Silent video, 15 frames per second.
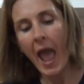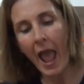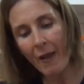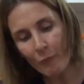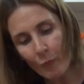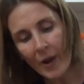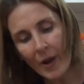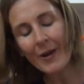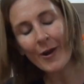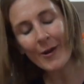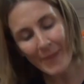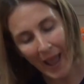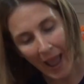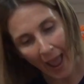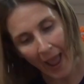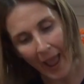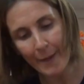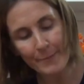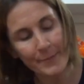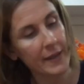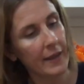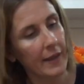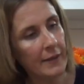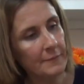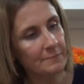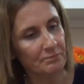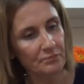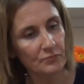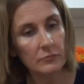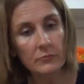And when I'm happy,
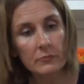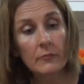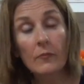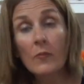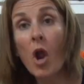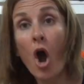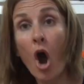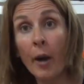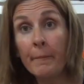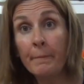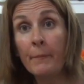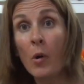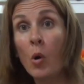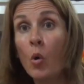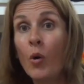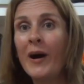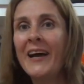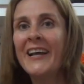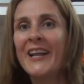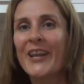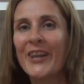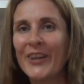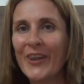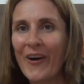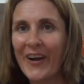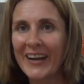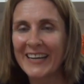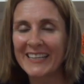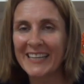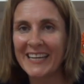I'm more
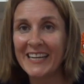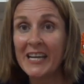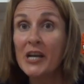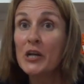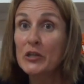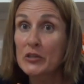likely